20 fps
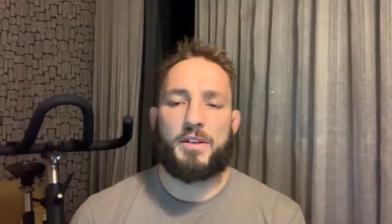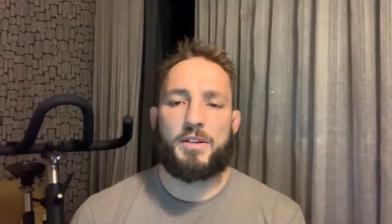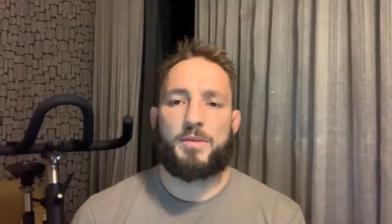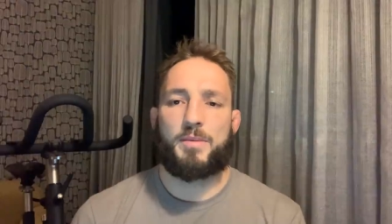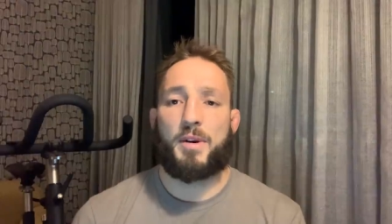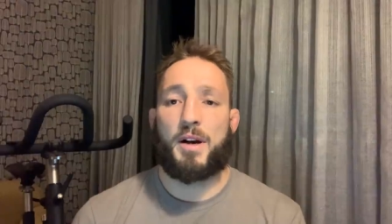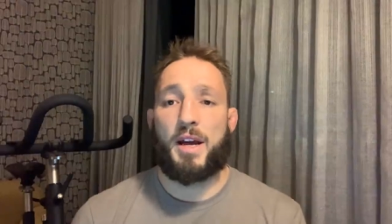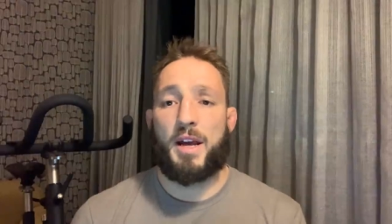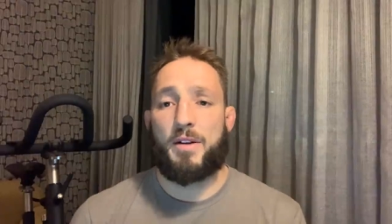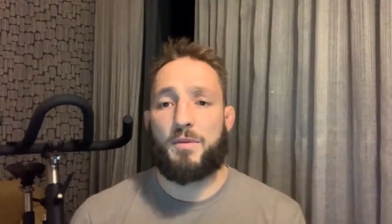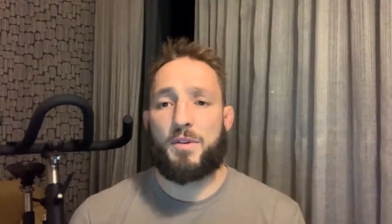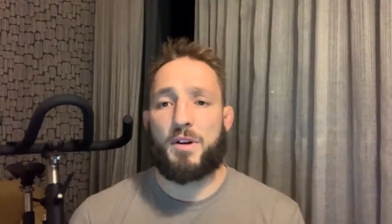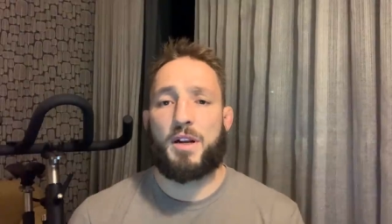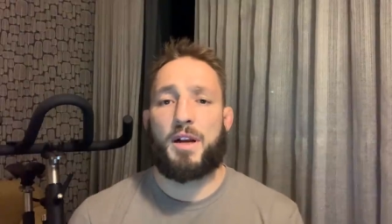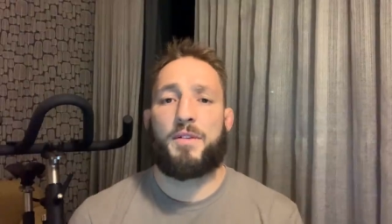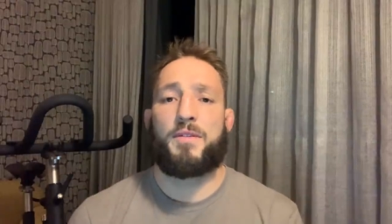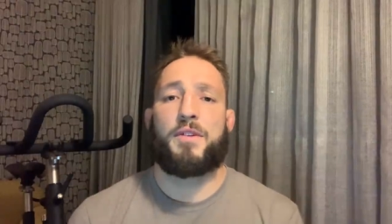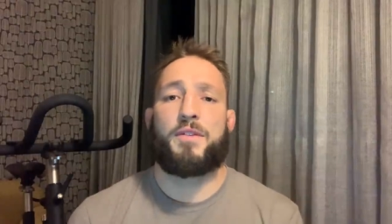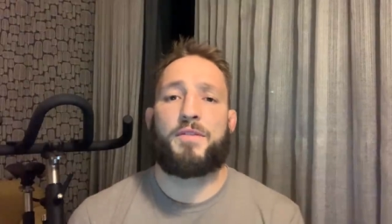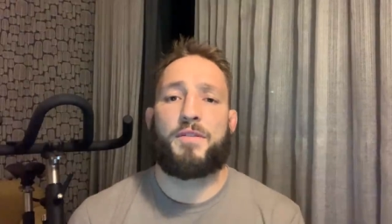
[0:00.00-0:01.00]
So I have one
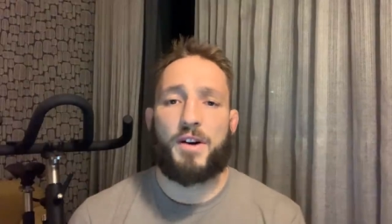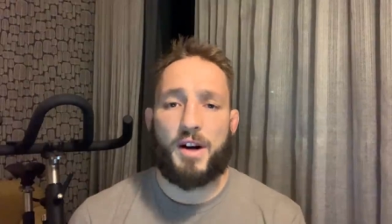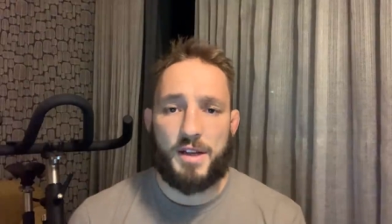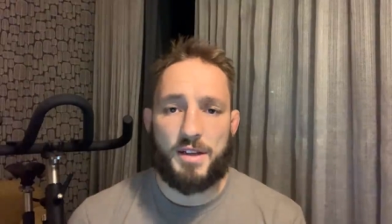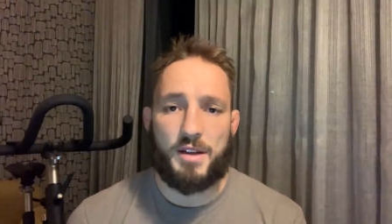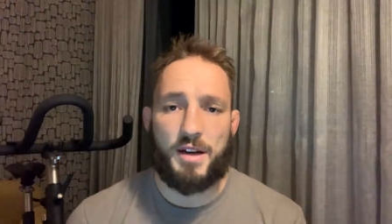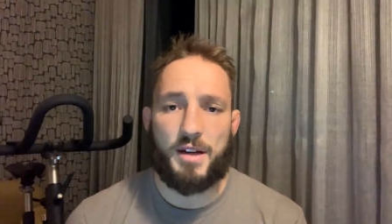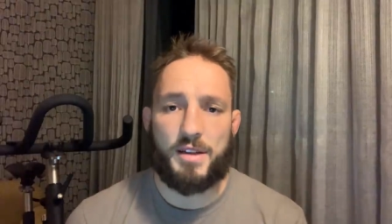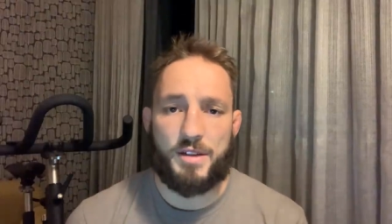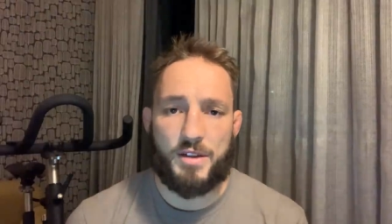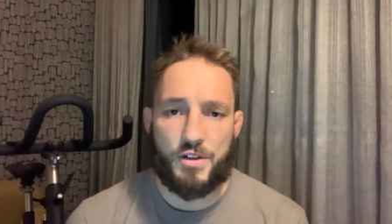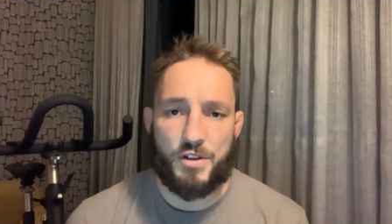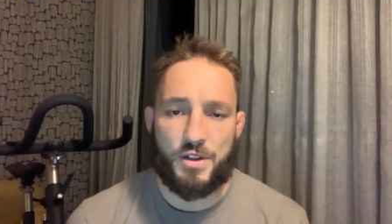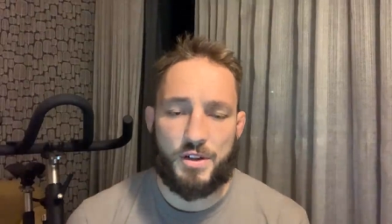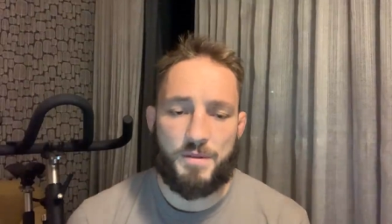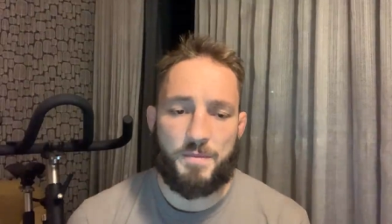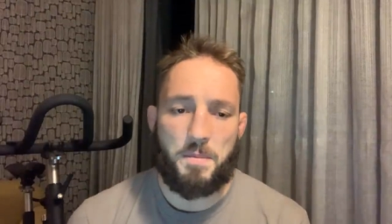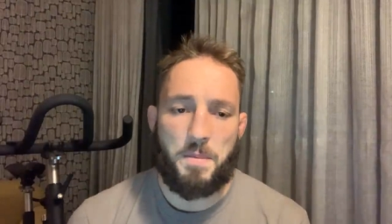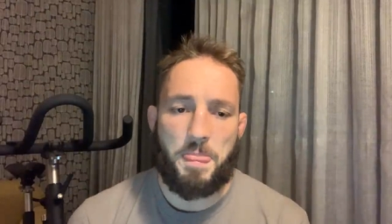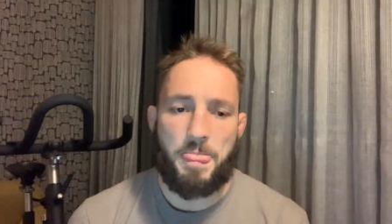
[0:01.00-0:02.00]
over the fight dietitian,
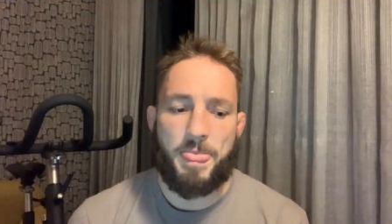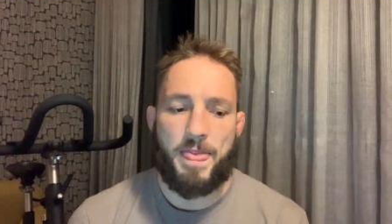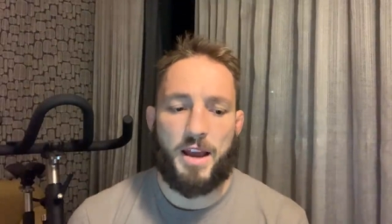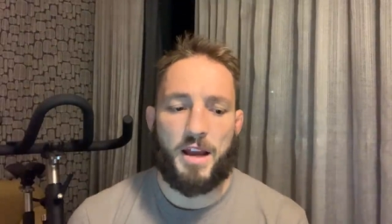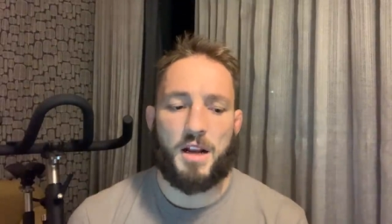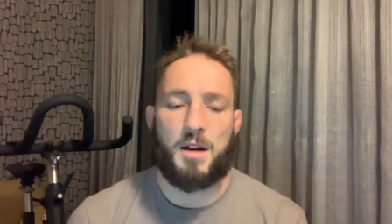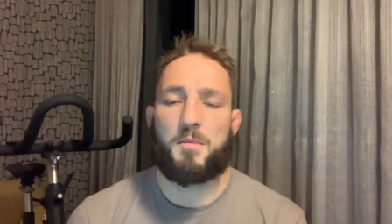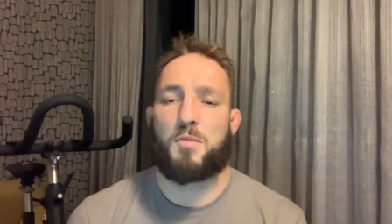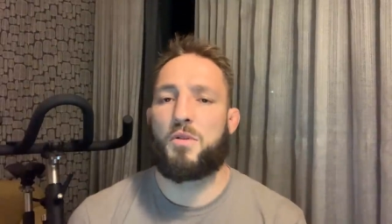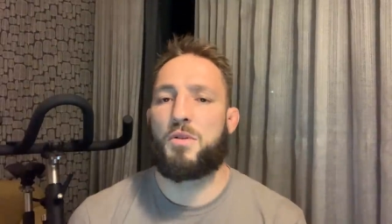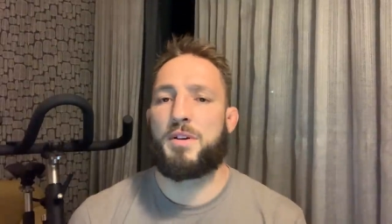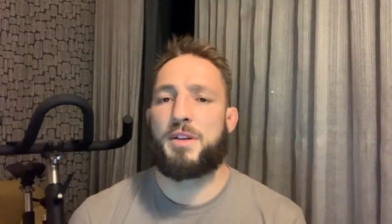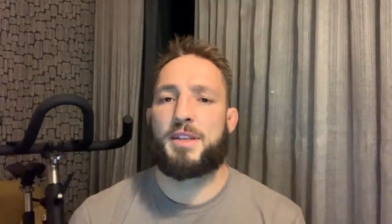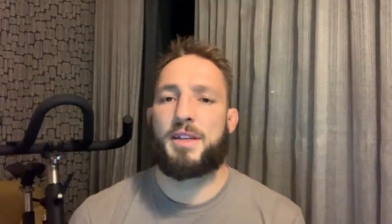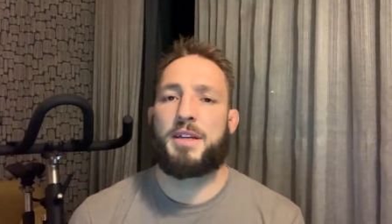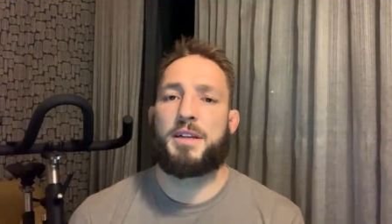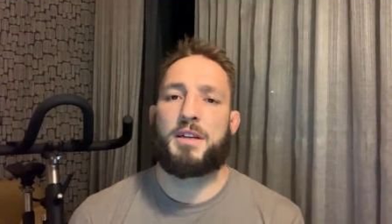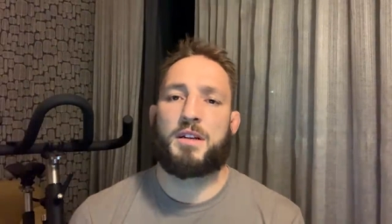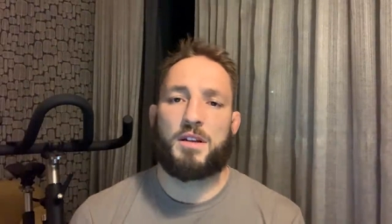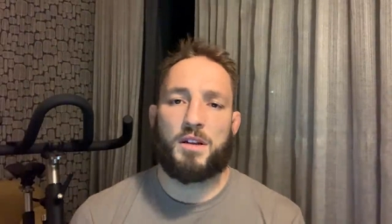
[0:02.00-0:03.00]
and I'm always
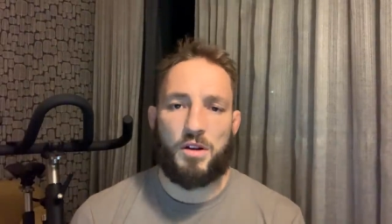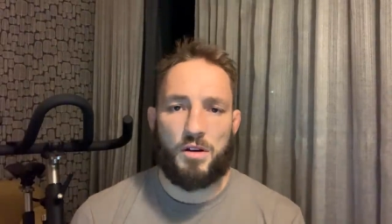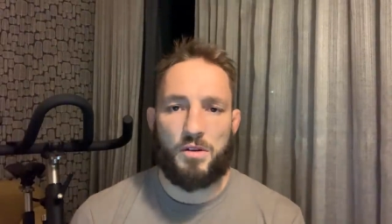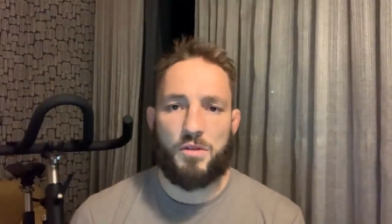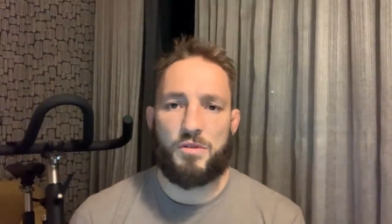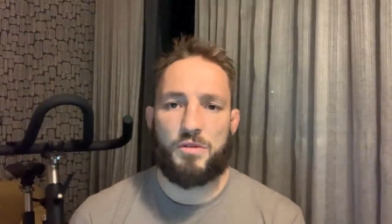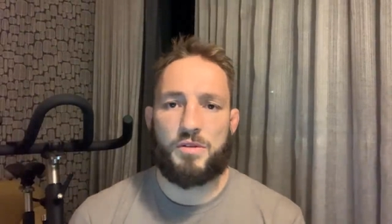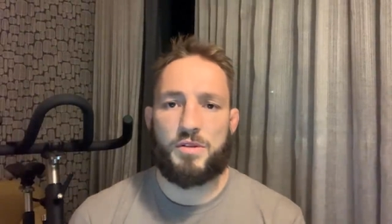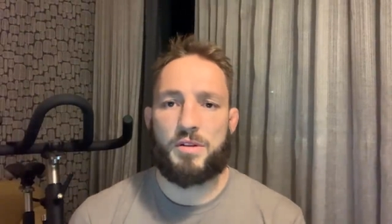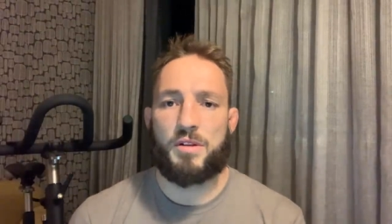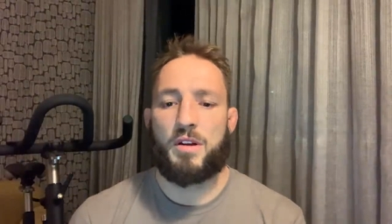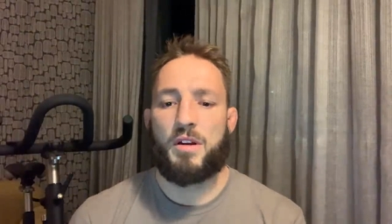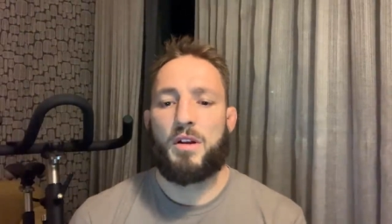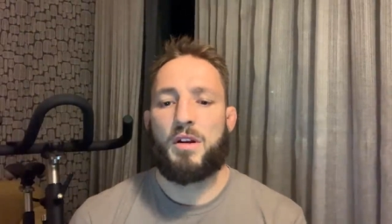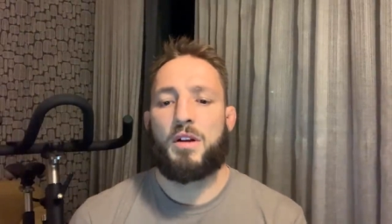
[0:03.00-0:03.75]
eating loads,